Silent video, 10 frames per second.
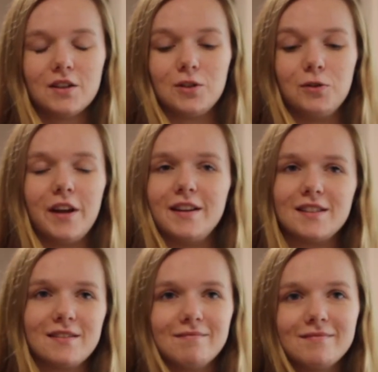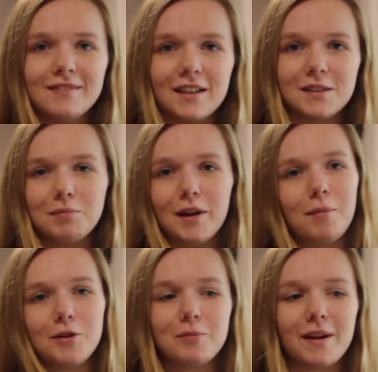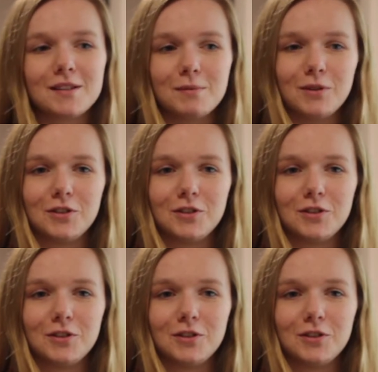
2 days and got to play a bunch of basketball and